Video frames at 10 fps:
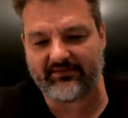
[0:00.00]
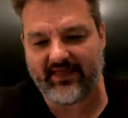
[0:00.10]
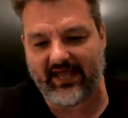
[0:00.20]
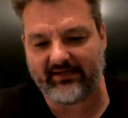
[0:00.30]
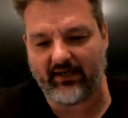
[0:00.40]

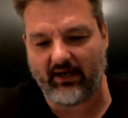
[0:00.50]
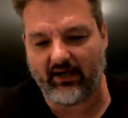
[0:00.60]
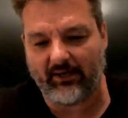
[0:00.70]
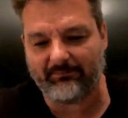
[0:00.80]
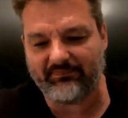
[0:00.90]
that
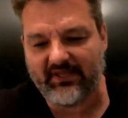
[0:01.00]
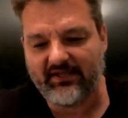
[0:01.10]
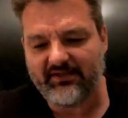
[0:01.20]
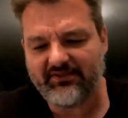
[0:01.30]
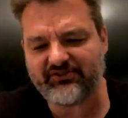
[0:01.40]

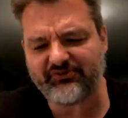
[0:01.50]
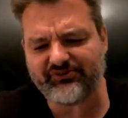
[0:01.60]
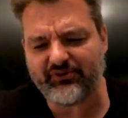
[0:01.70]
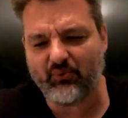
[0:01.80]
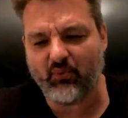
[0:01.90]
this is
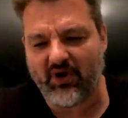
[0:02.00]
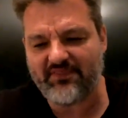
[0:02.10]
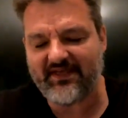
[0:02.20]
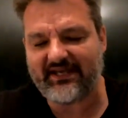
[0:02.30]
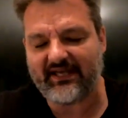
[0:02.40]
the one
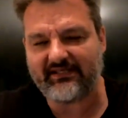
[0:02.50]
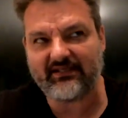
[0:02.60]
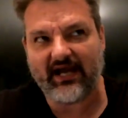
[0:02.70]
that I